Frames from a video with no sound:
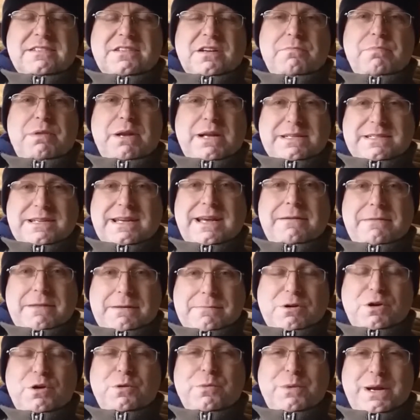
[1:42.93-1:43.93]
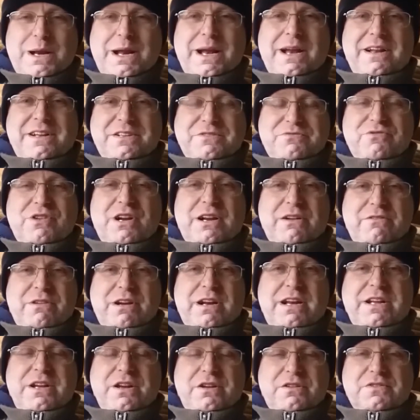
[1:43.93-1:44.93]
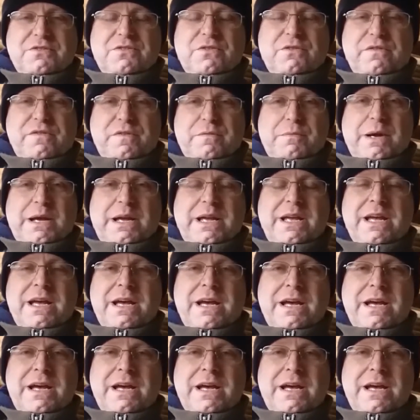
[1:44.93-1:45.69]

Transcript: So please keep them coming in. It's really, really useful for me.